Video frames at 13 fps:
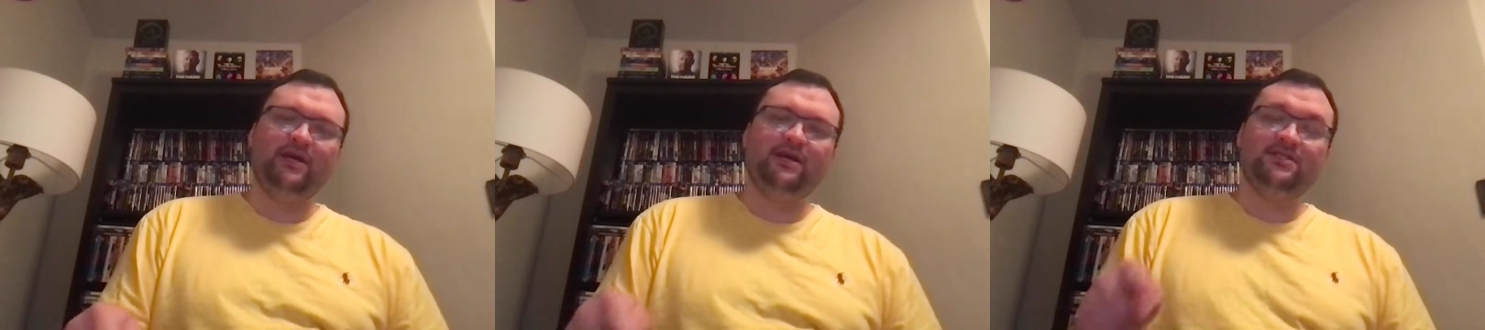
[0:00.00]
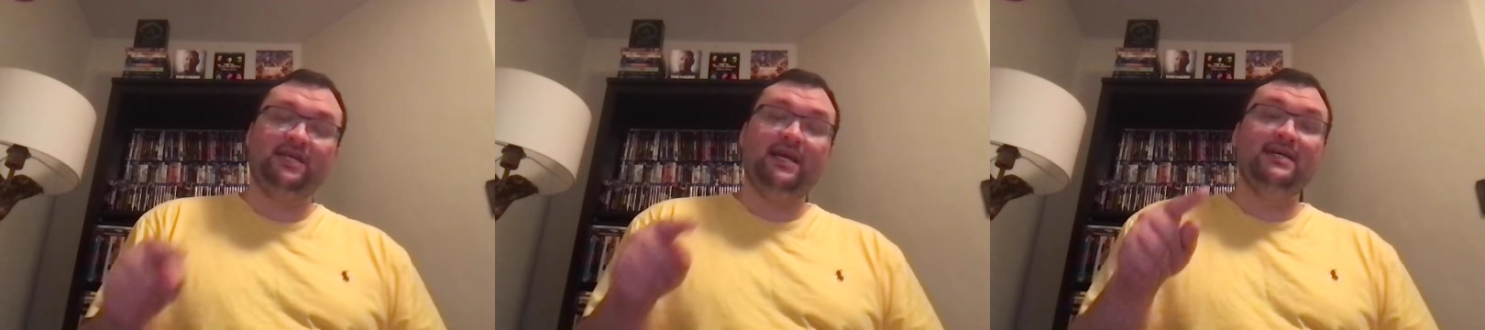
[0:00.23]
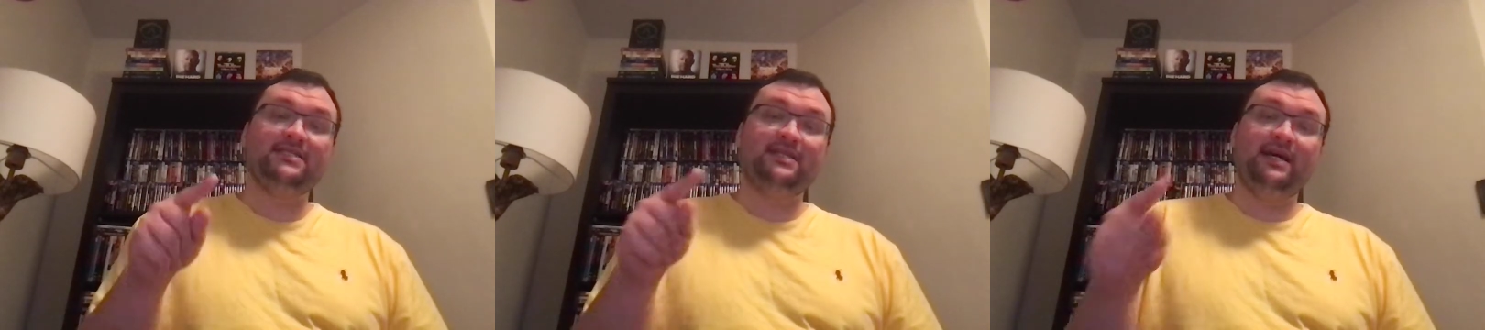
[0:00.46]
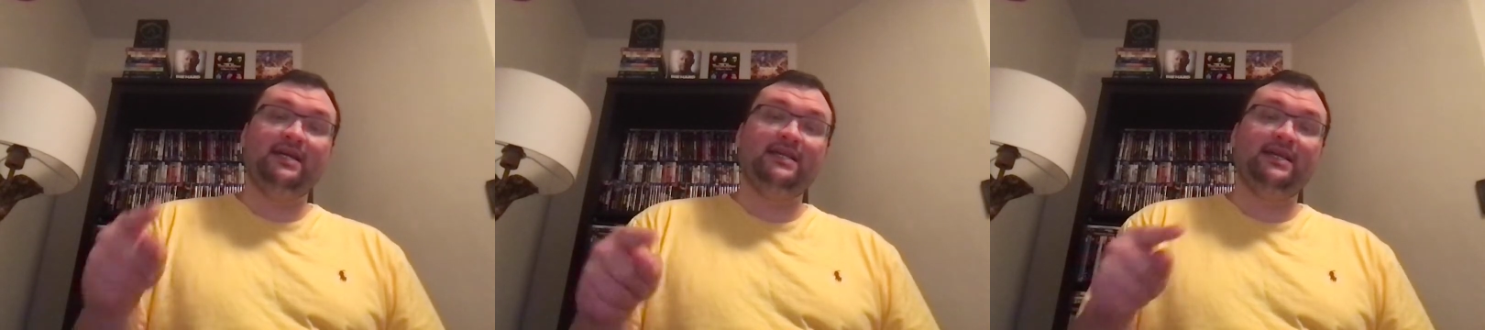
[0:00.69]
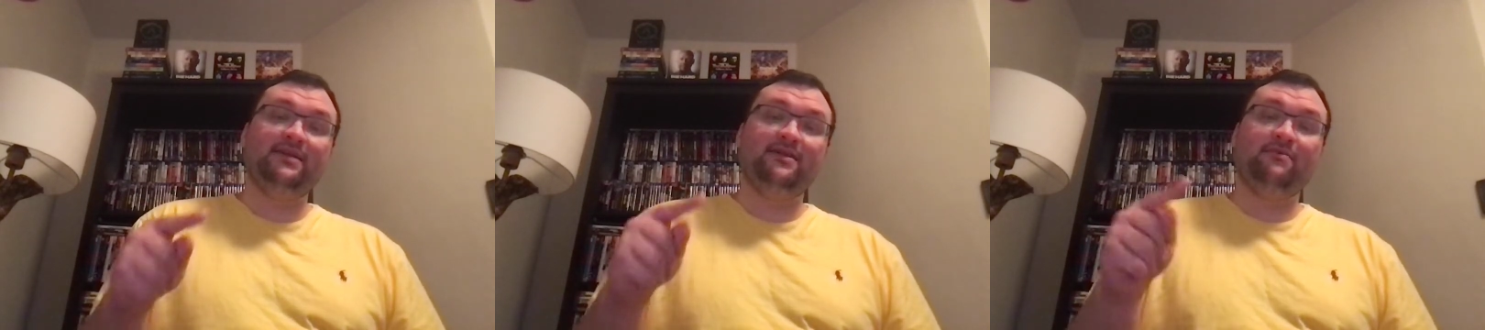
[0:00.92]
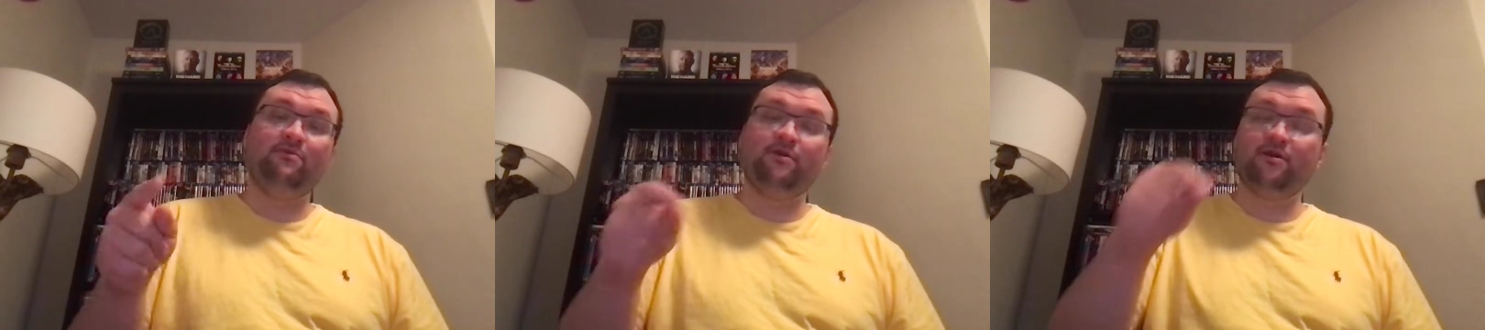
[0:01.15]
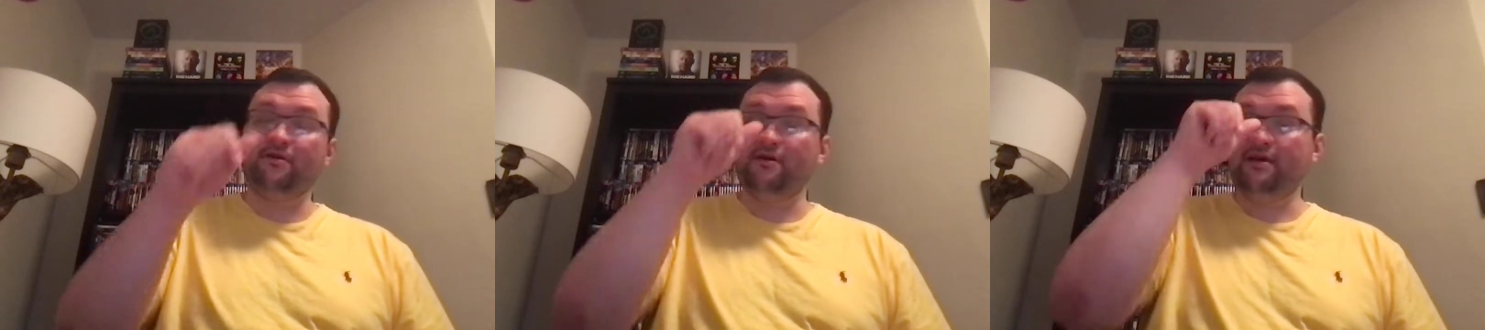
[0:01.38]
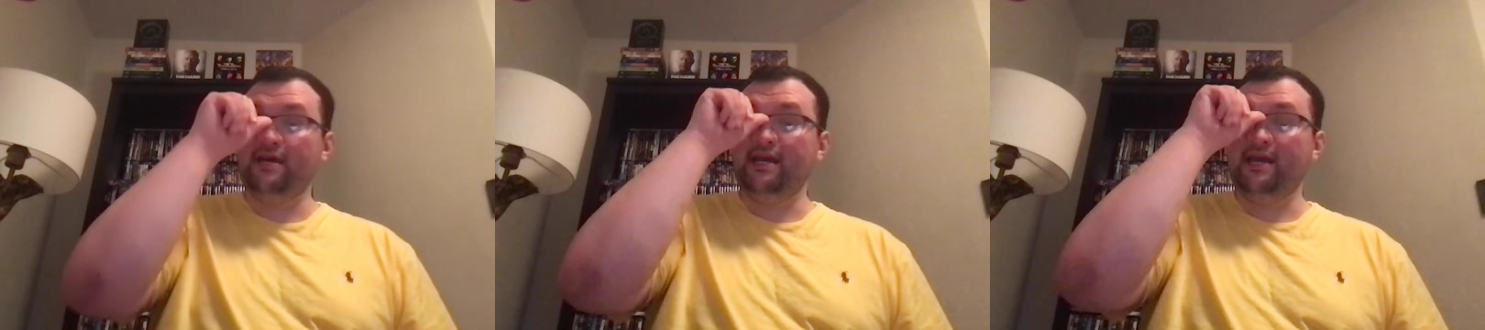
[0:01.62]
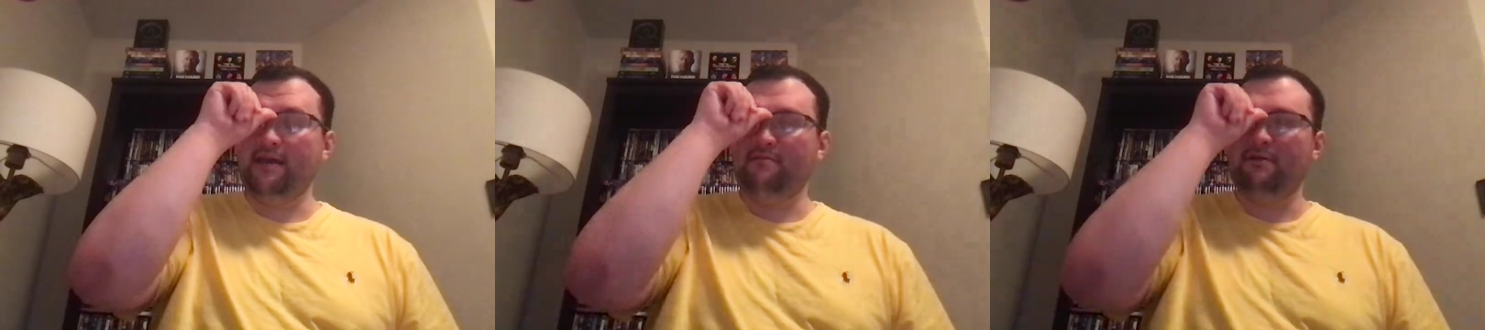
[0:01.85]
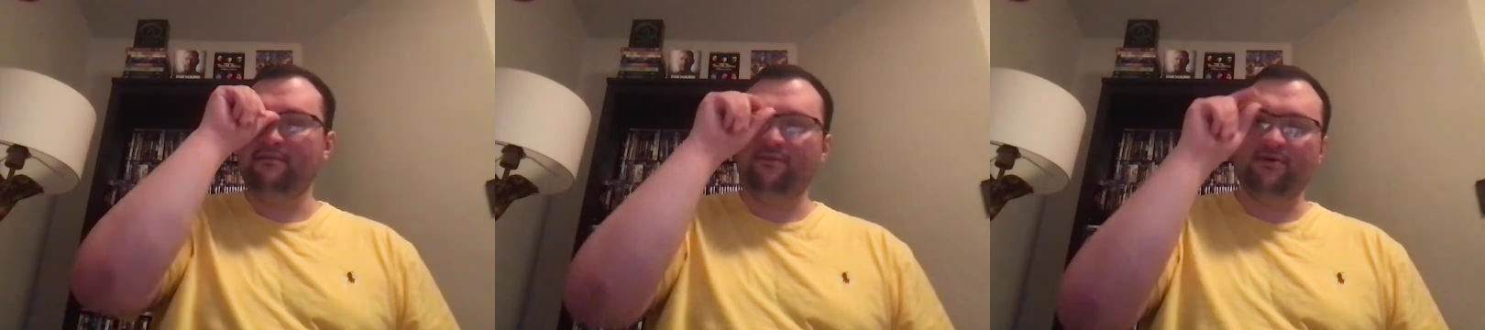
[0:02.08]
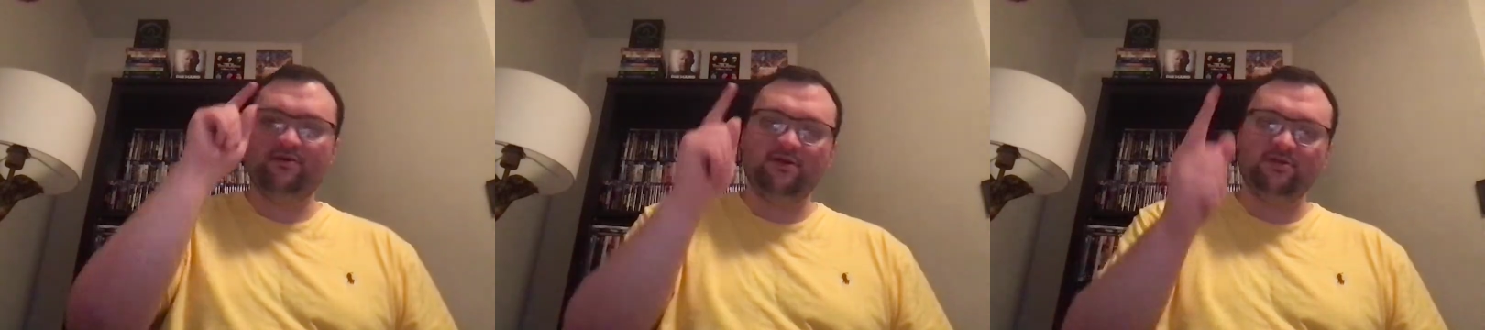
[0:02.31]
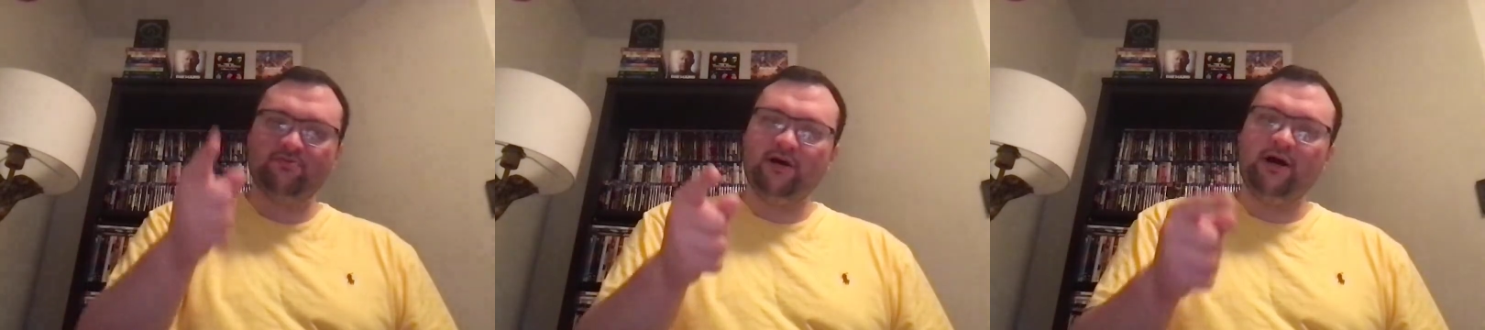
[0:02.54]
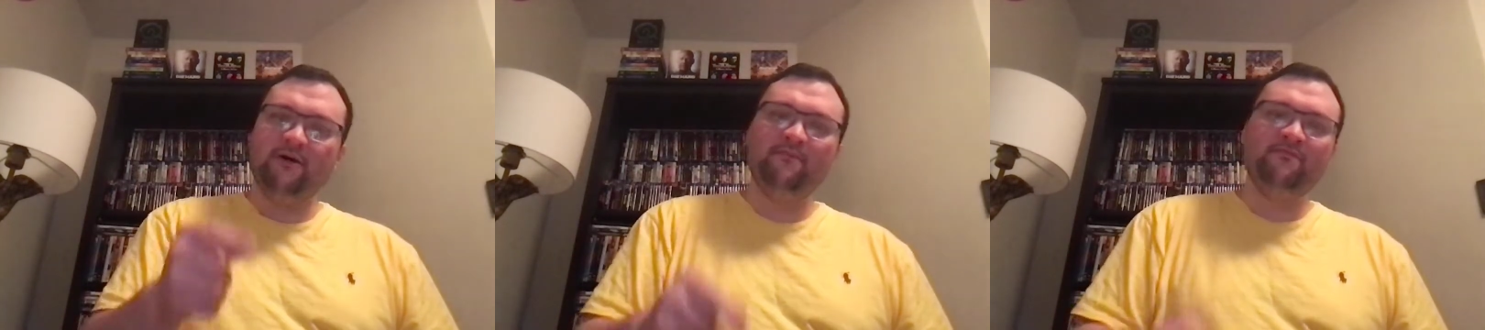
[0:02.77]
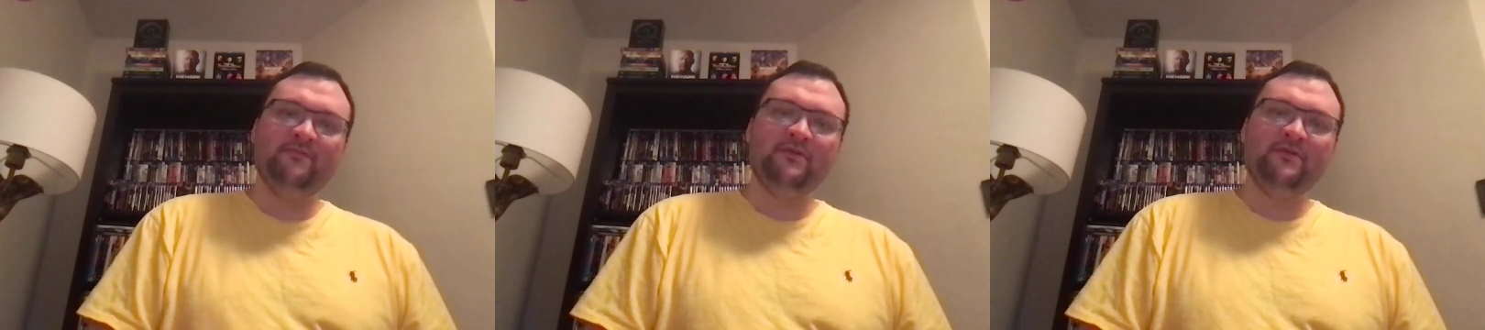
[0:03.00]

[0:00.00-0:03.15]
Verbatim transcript: because he has an idea that we're gonna he came up with as well.